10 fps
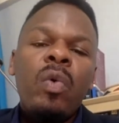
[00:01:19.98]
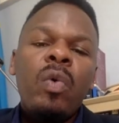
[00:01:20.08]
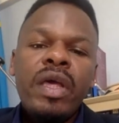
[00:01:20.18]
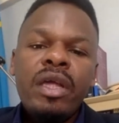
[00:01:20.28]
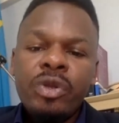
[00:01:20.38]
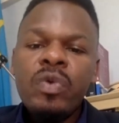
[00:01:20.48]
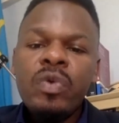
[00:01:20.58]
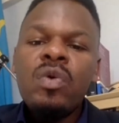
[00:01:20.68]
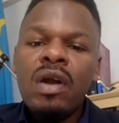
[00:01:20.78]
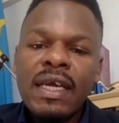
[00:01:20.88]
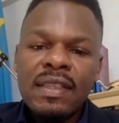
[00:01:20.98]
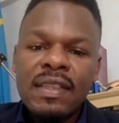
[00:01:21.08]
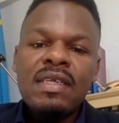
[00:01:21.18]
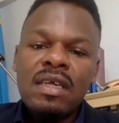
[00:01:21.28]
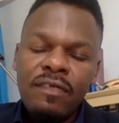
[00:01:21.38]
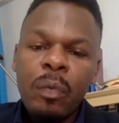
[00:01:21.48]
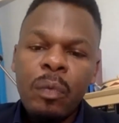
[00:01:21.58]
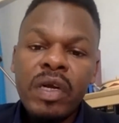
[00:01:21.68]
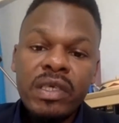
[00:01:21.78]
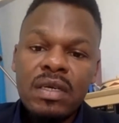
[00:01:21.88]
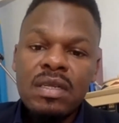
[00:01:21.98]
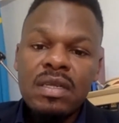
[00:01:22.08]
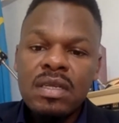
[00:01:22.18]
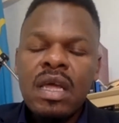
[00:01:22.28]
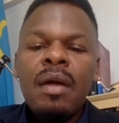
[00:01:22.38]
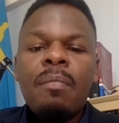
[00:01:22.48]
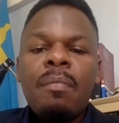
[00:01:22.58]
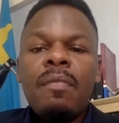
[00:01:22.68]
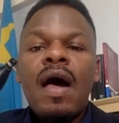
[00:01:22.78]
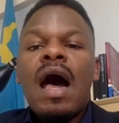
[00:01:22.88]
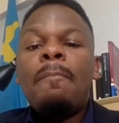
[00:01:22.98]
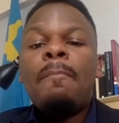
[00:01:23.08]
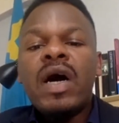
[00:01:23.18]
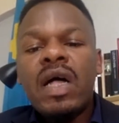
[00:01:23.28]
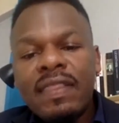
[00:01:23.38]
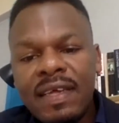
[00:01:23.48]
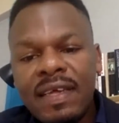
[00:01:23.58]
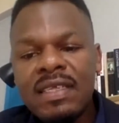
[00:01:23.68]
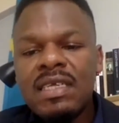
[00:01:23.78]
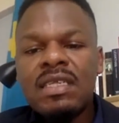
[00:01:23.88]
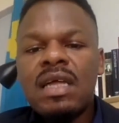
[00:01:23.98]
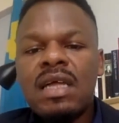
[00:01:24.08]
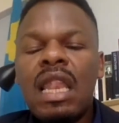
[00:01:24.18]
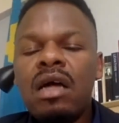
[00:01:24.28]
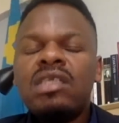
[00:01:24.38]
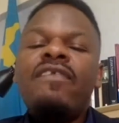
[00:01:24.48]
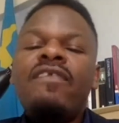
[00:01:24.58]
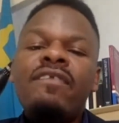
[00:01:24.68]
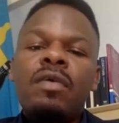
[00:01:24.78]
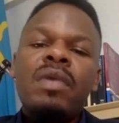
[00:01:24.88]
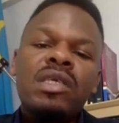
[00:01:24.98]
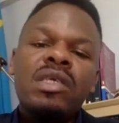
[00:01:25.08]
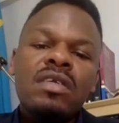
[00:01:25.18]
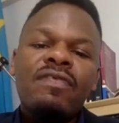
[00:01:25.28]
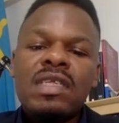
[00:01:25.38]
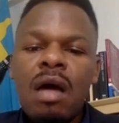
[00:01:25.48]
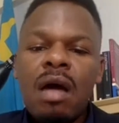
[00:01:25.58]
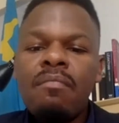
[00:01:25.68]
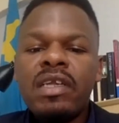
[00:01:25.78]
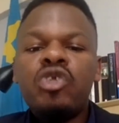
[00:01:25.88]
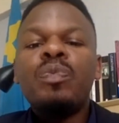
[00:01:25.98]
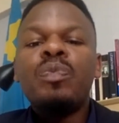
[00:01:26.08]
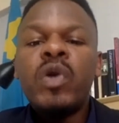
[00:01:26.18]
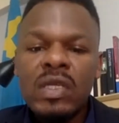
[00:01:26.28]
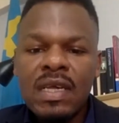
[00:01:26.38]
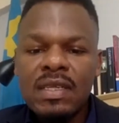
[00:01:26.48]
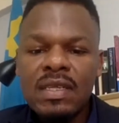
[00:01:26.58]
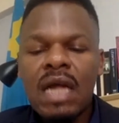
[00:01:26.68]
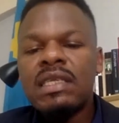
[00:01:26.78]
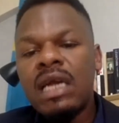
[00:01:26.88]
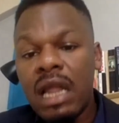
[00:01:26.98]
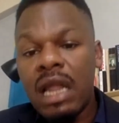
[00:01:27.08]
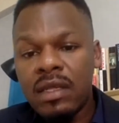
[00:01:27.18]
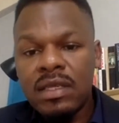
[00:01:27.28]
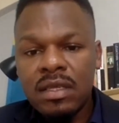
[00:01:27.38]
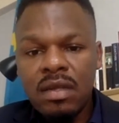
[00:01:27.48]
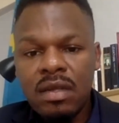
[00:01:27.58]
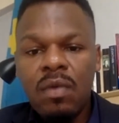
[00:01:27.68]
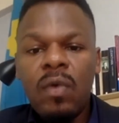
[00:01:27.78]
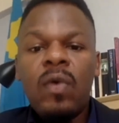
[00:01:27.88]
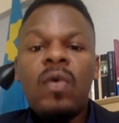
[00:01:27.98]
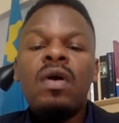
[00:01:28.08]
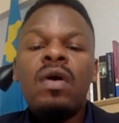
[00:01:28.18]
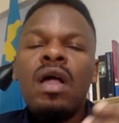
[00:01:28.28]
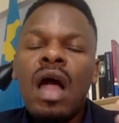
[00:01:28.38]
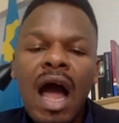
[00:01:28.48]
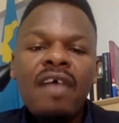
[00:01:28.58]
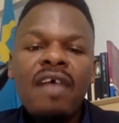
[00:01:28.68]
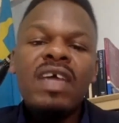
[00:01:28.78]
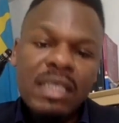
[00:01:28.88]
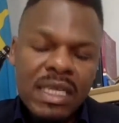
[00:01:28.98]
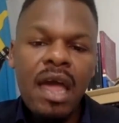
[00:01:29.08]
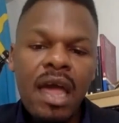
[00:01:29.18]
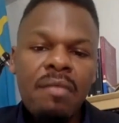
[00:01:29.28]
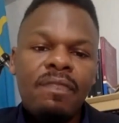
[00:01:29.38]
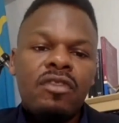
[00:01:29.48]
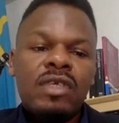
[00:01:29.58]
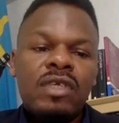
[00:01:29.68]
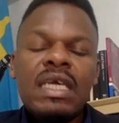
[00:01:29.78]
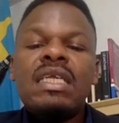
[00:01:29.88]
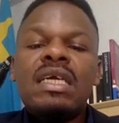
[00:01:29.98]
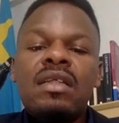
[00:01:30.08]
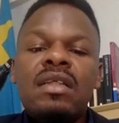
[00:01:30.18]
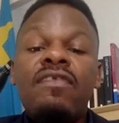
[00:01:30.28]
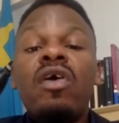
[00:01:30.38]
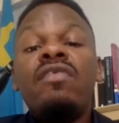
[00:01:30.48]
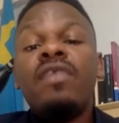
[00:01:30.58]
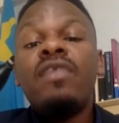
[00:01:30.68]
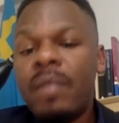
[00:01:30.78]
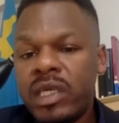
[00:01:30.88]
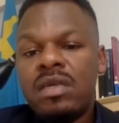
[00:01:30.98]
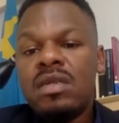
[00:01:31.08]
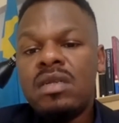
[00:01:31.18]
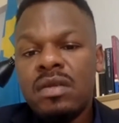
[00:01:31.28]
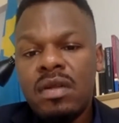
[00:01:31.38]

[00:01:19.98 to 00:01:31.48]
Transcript: We do collect these informations, but this is a lot of information for somebody to process at a glance or having time to dedicate for information,